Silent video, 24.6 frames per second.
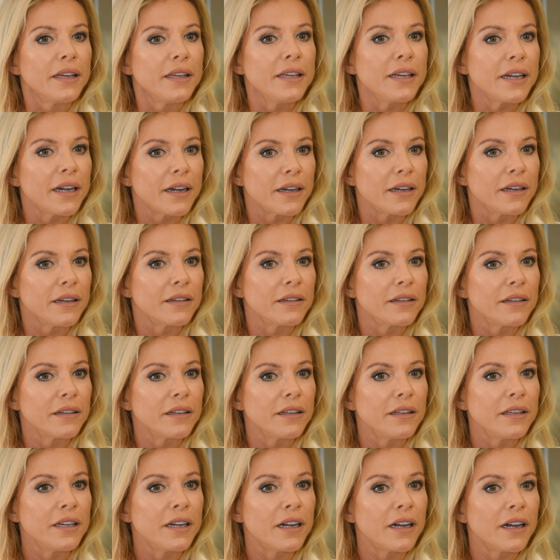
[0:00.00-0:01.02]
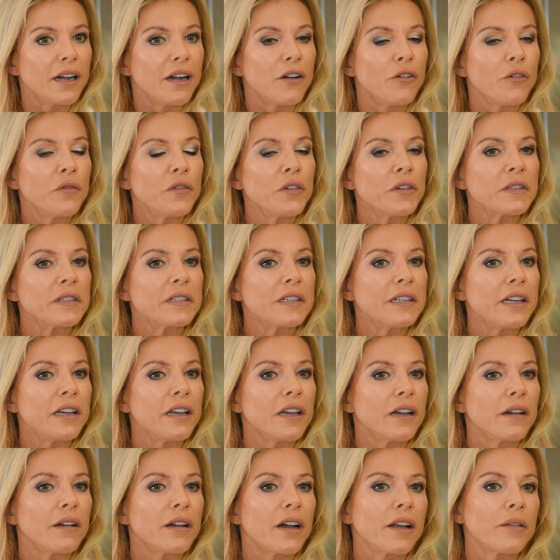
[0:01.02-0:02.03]
Yeah.
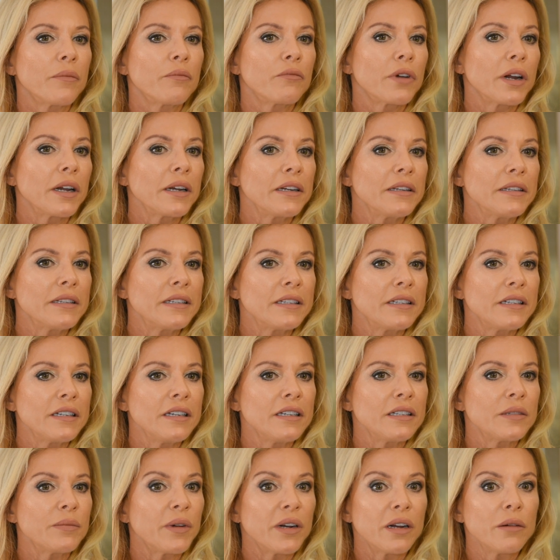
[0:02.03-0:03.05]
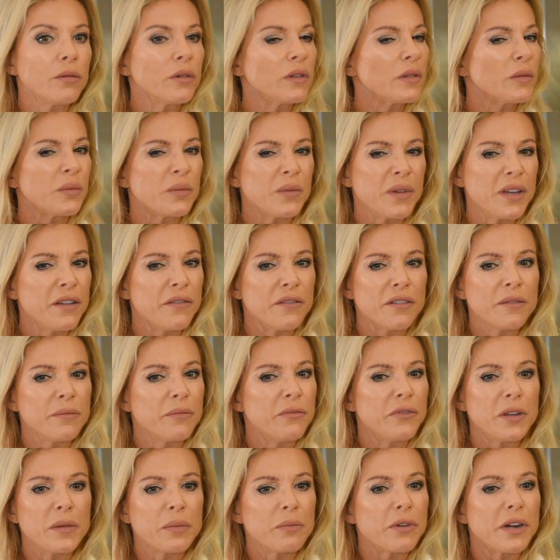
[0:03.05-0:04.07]
Obviously, I had pregnancies, but I was,
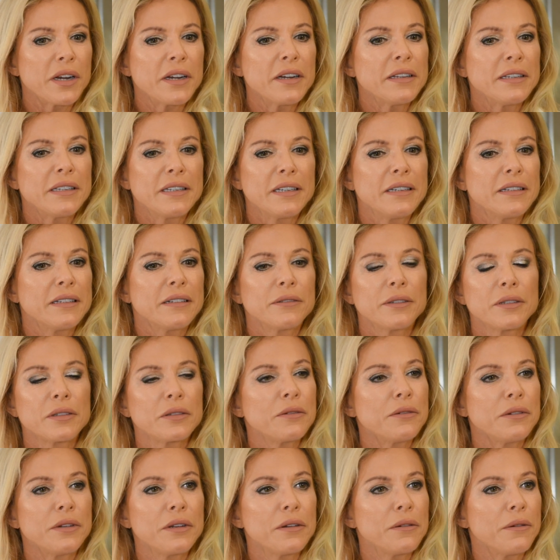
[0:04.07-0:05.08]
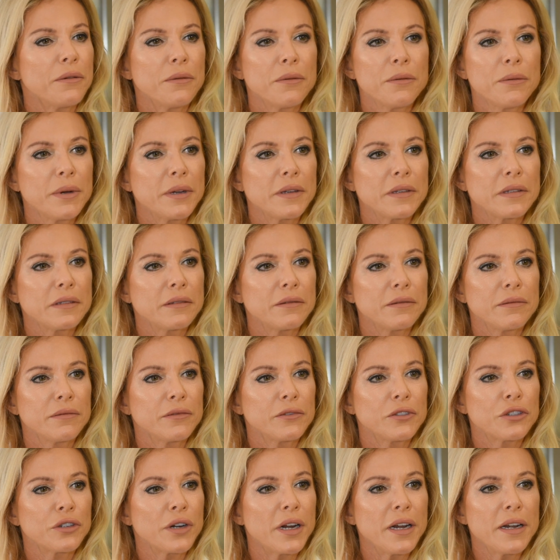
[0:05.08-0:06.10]
even with pregnancies, I was going always
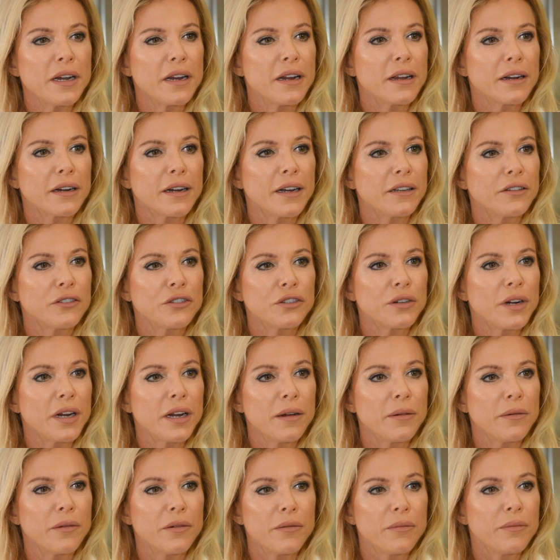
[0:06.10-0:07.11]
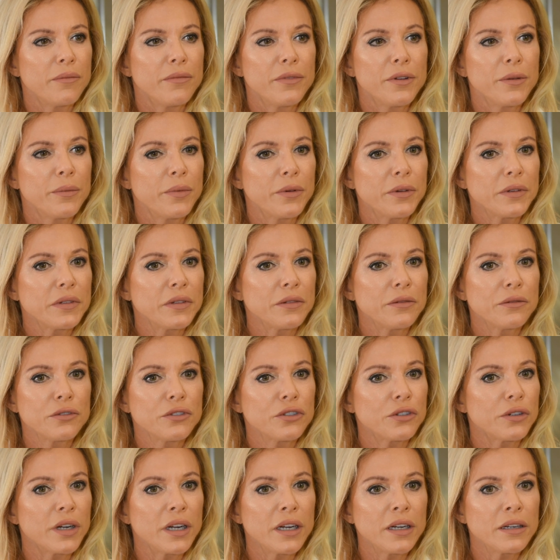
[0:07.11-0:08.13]
training. I had personal
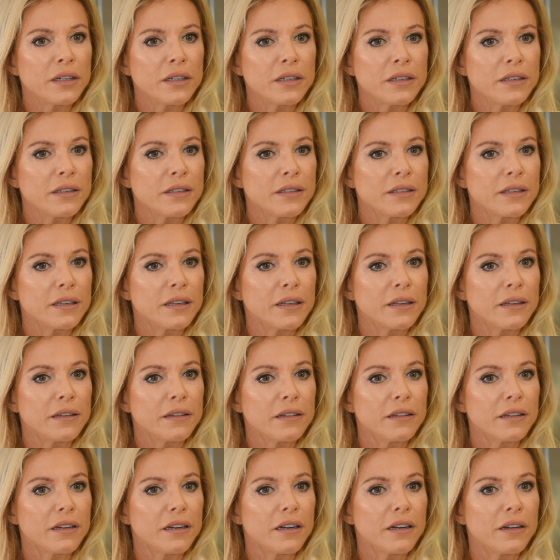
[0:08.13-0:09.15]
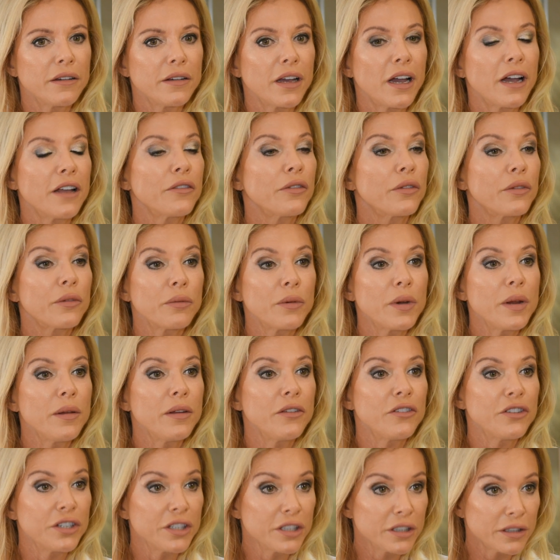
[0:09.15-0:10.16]
trainers, and I had
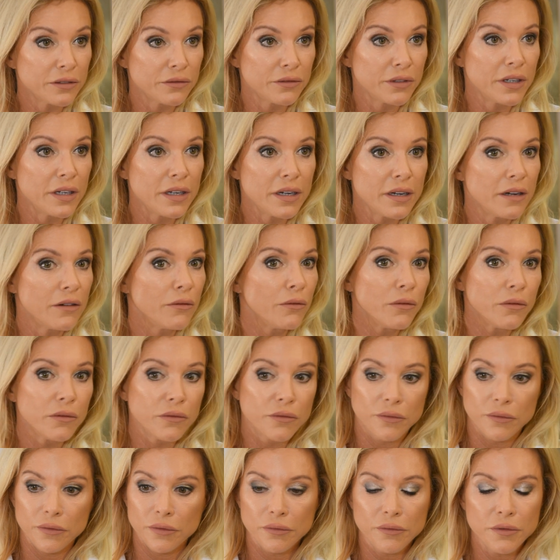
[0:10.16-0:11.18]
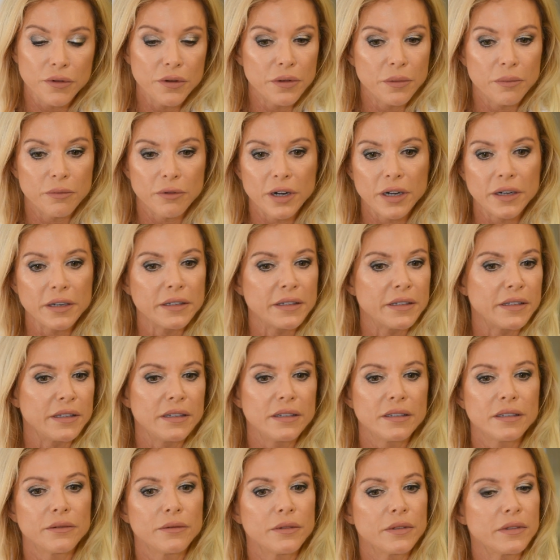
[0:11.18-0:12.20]
3 children, and all through the
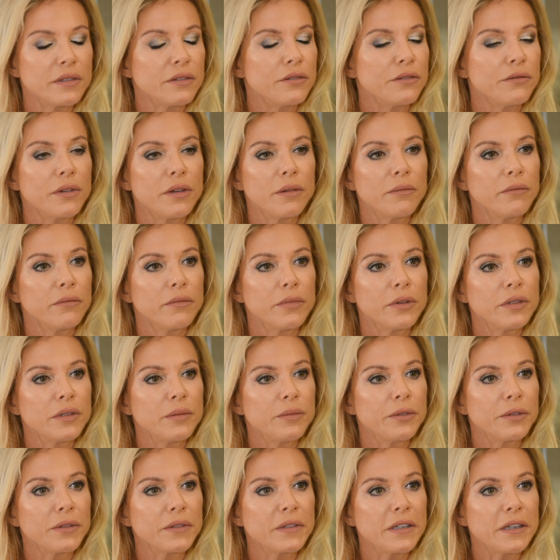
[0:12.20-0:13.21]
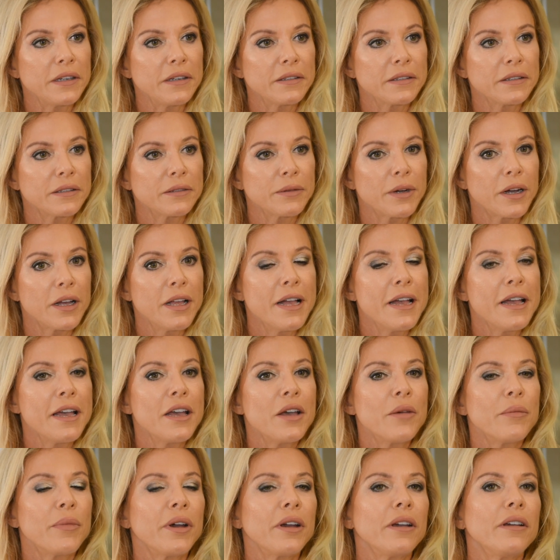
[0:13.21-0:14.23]
pregnancies, I was doing bodybuilding as well.
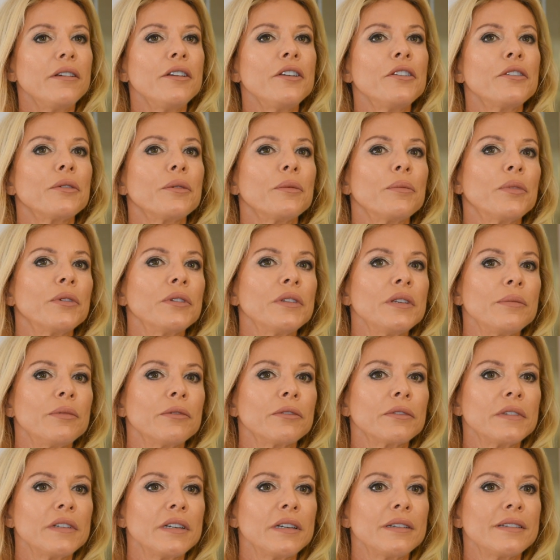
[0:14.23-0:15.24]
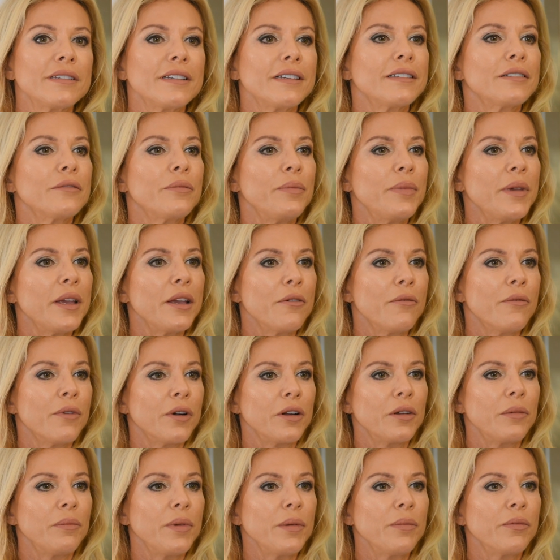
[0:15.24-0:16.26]
But bodybuilding is a big
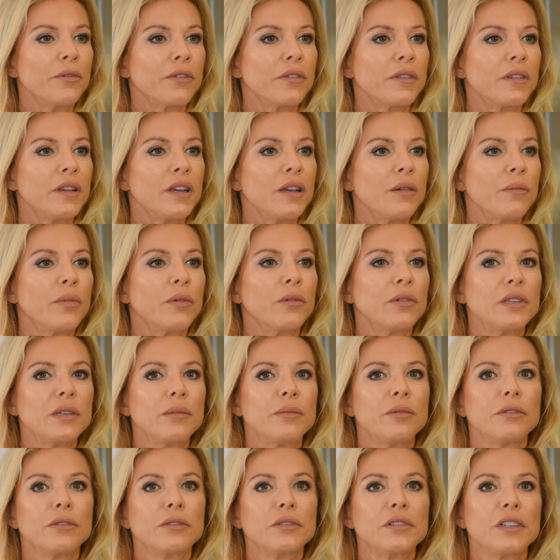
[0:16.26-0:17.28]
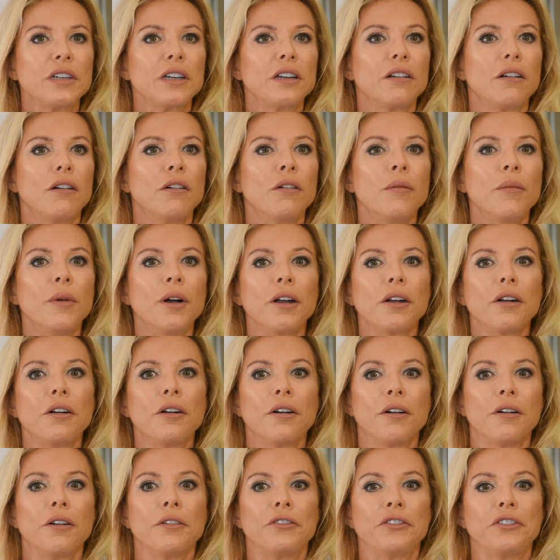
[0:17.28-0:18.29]
word. People think bodybuilding, oh my
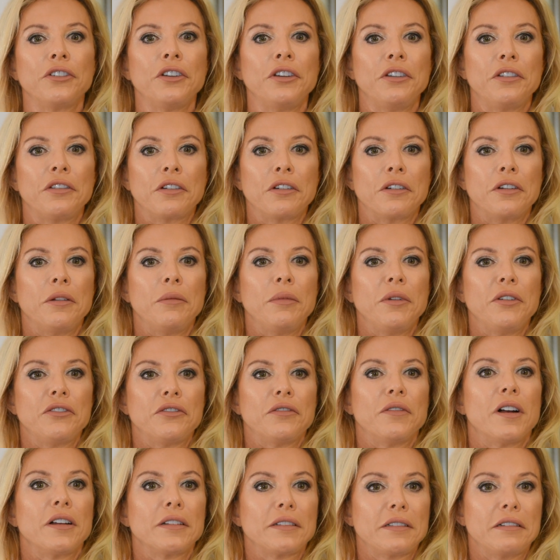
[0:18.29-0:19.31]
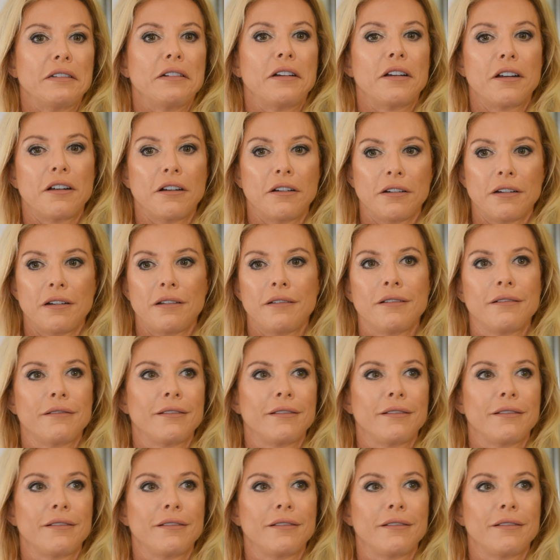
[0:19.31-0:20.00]
gosh, she's going to be Schwarzenegger.